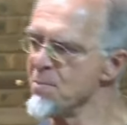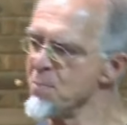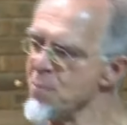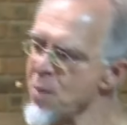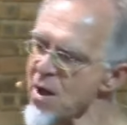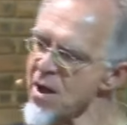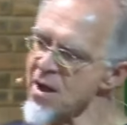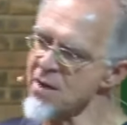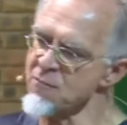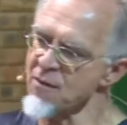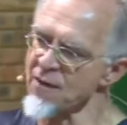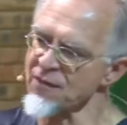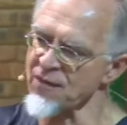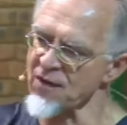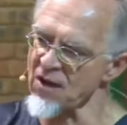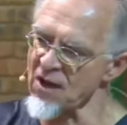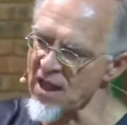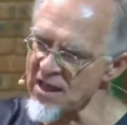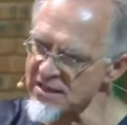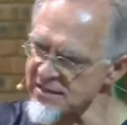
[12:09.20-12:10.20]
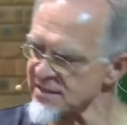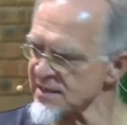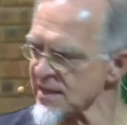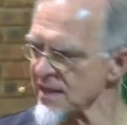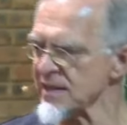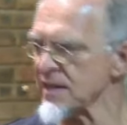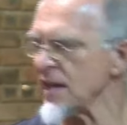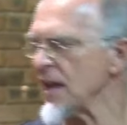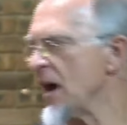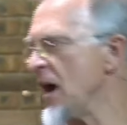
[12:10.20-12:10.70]
burn with lust
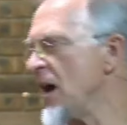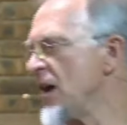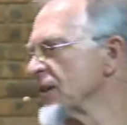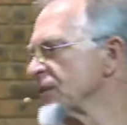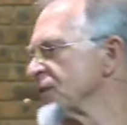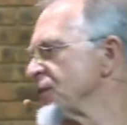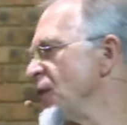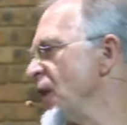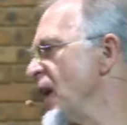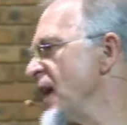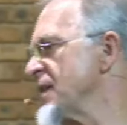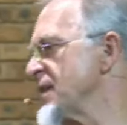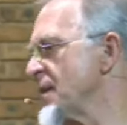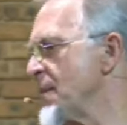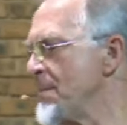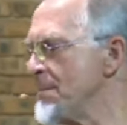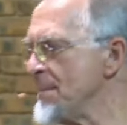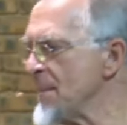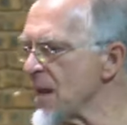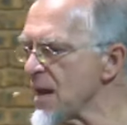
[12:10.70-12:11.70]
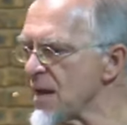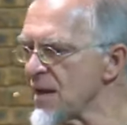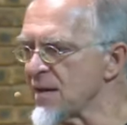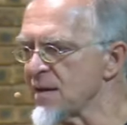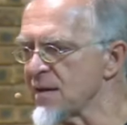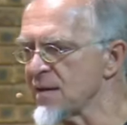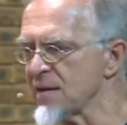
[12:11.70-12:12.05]
in their heart for other men.